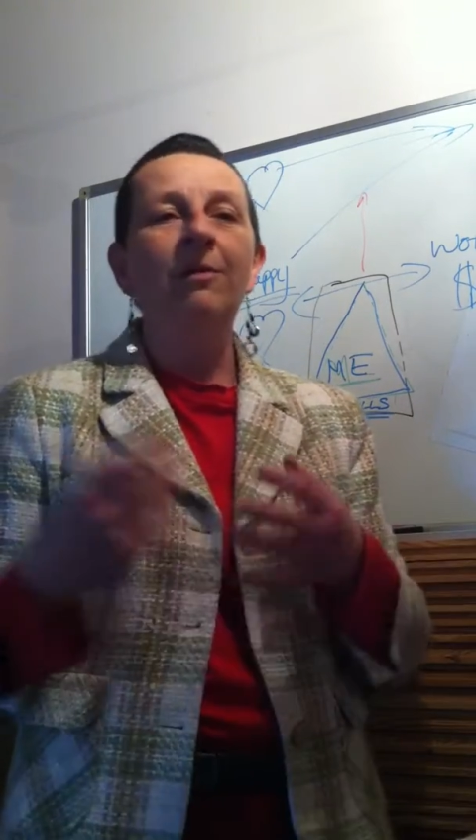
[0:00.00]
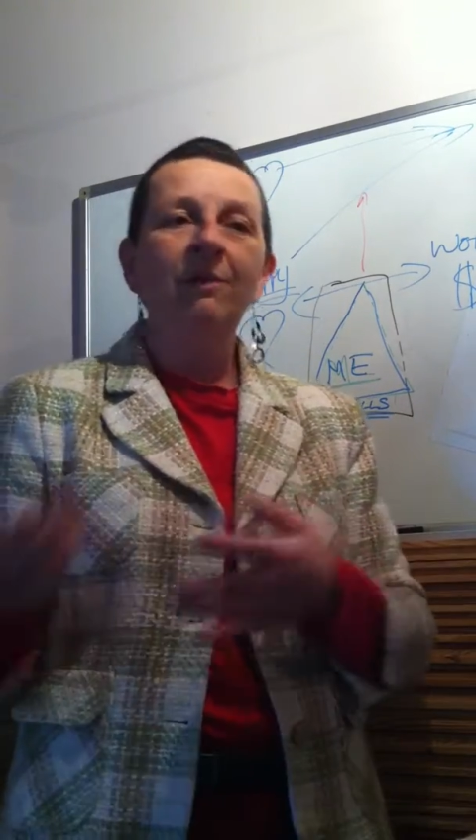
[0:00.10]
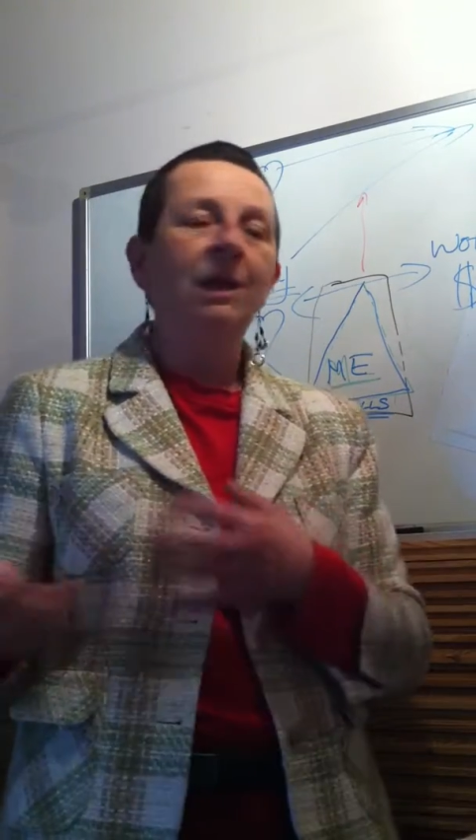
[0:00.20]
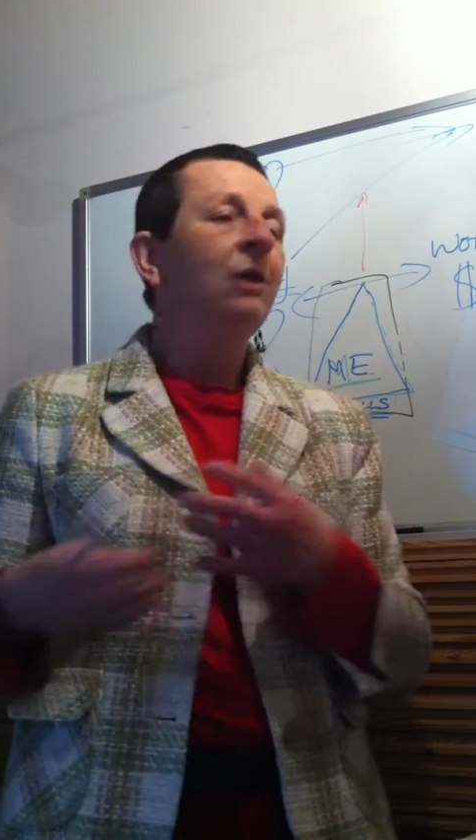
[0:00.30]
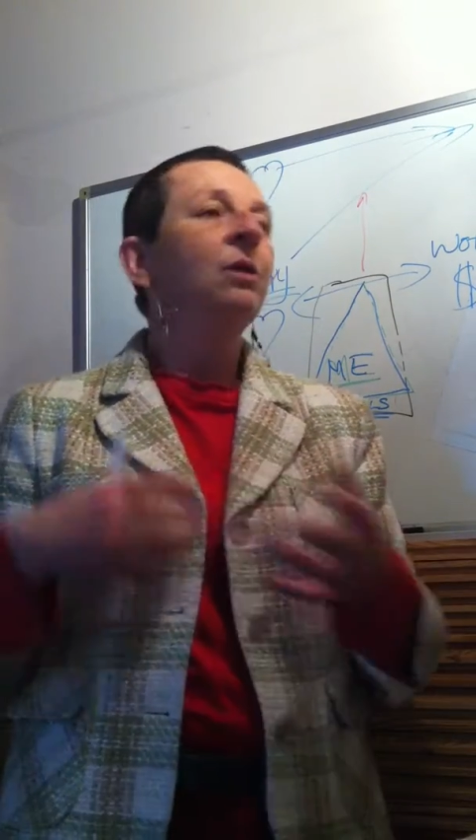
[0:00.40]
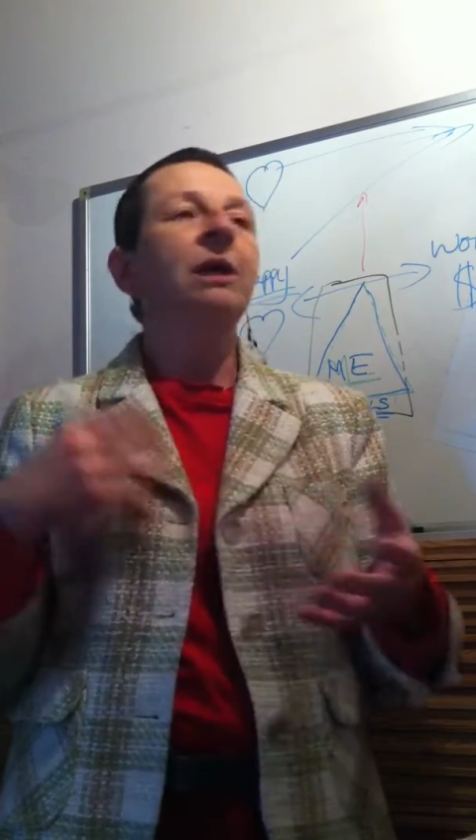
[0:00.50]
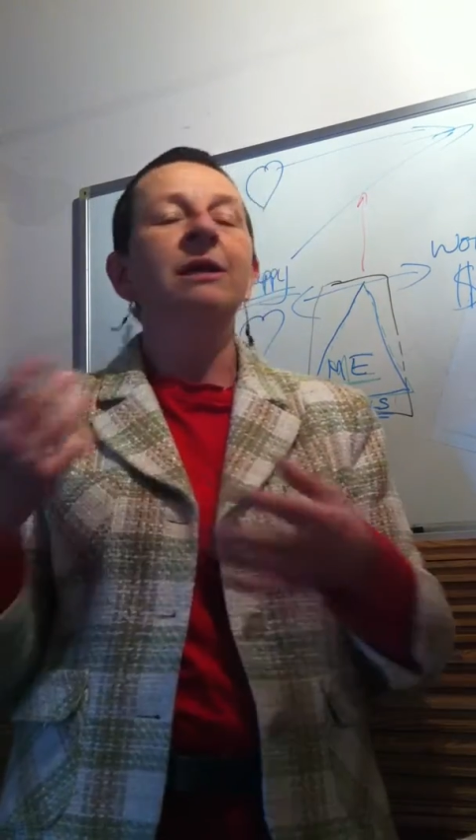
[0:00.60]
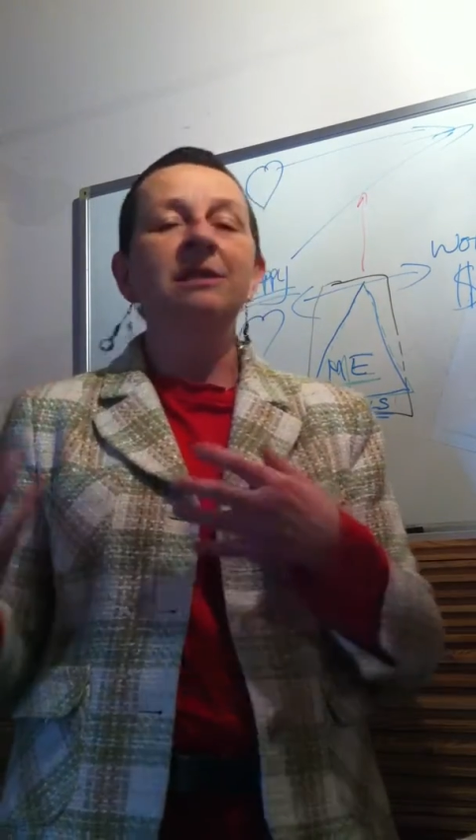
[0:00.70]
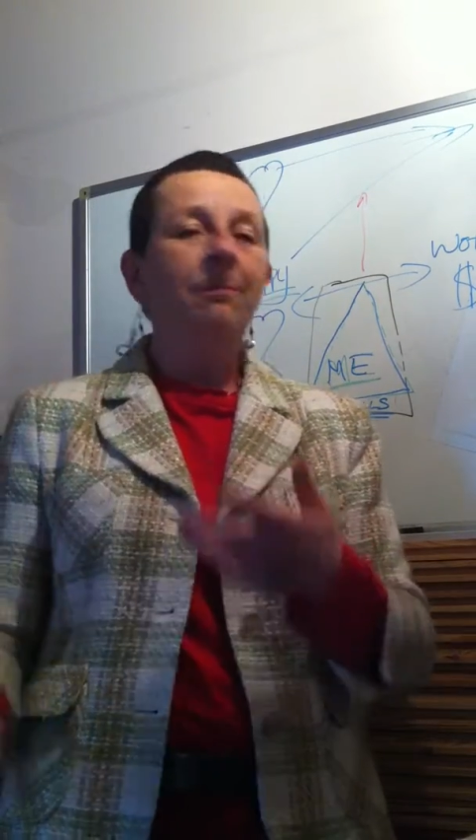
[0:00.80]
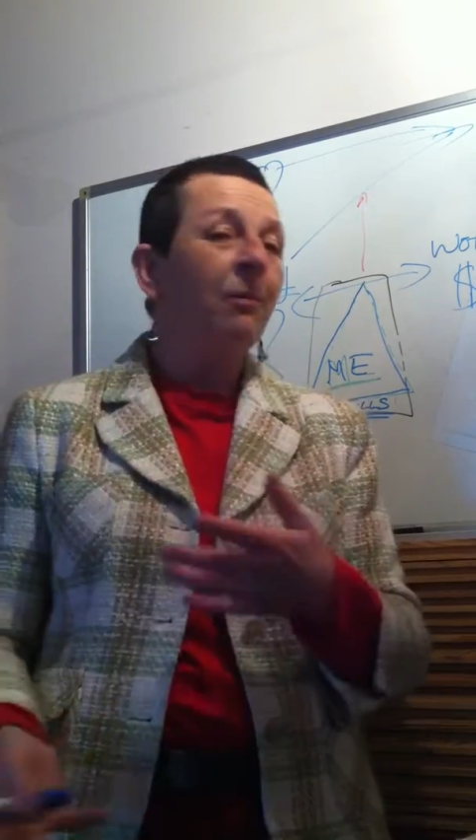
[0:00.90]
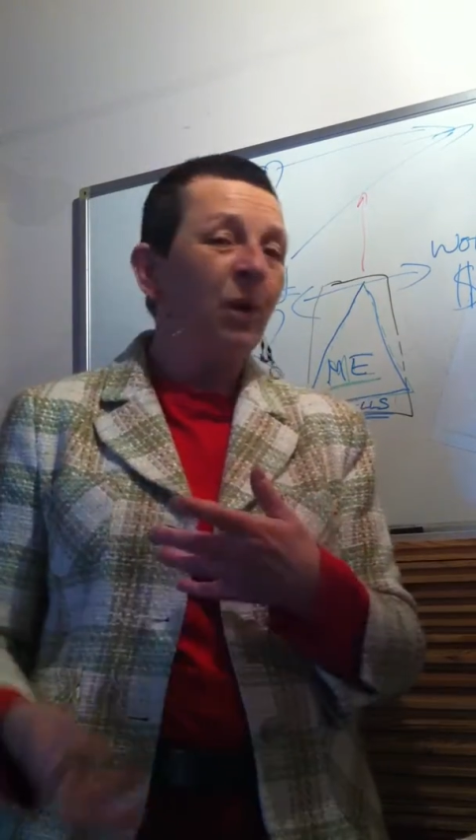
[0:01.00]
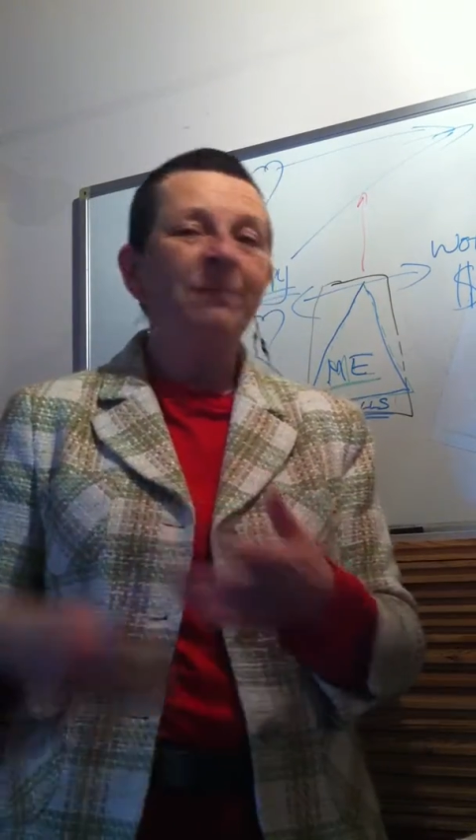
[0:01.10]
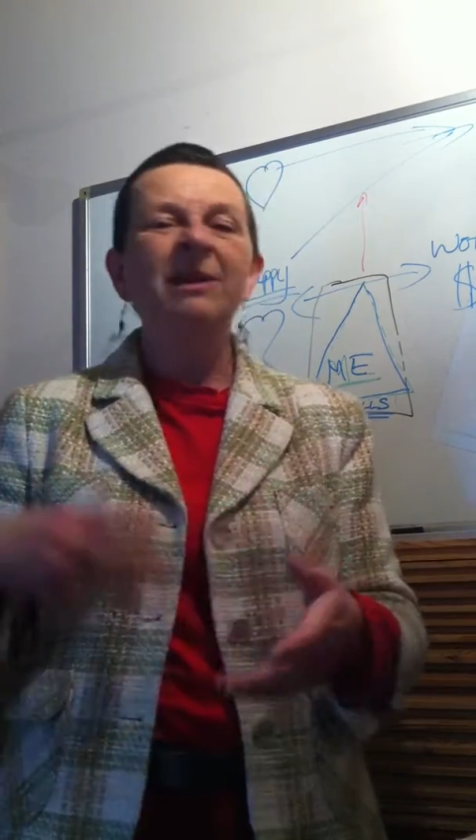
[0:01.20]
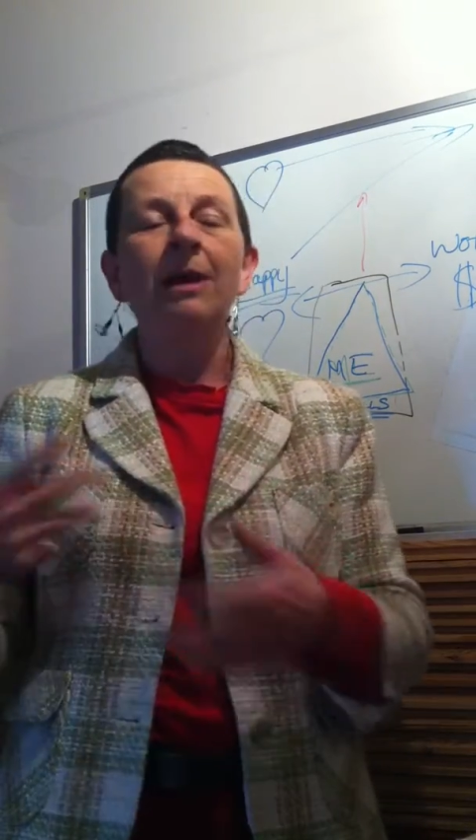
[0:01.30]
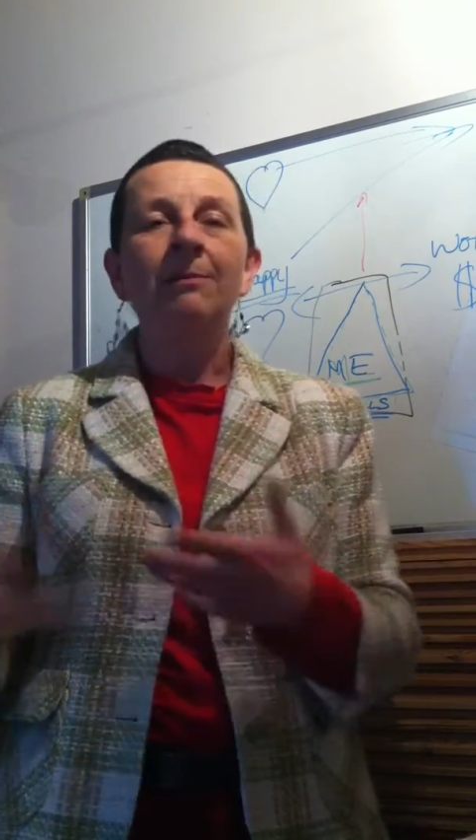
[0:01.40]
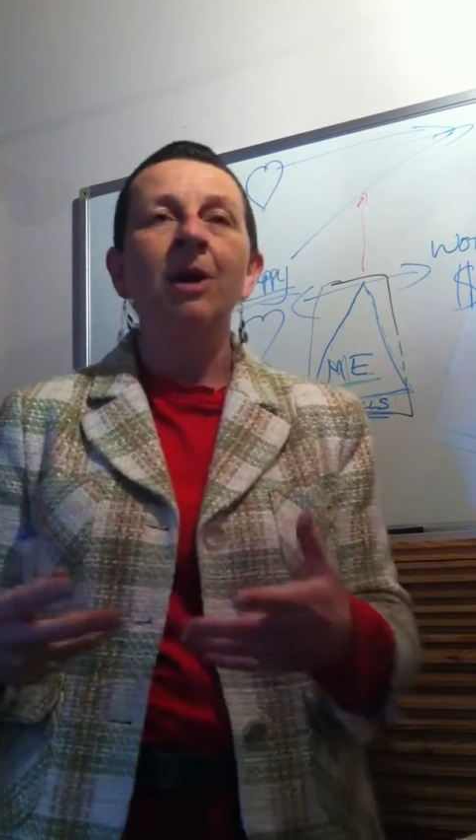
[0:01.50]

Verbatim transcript: We're really looking into the website